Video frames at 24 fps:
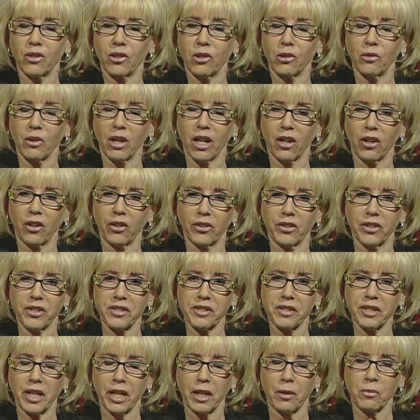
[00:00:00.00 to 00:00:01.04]
who held the
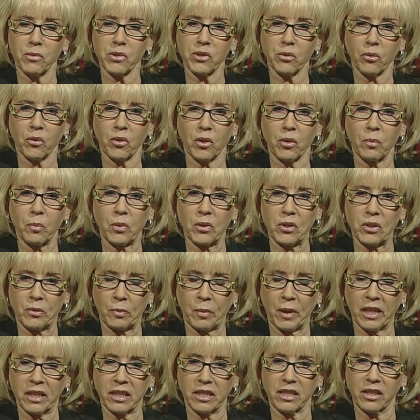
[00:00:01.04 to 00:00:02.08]
same sort of
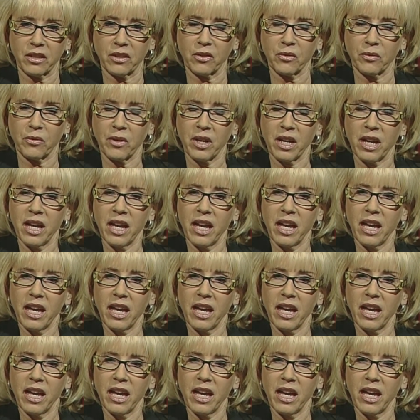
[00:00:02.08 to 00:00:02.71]
perspective.